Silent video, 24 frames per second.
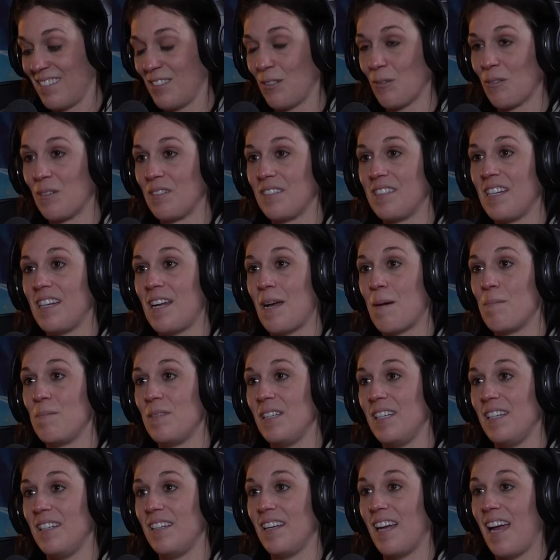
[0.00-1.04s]
stores get
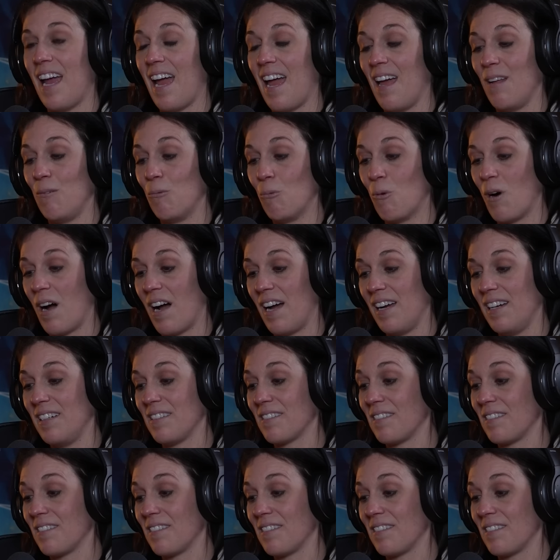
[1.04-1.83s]
emptied and why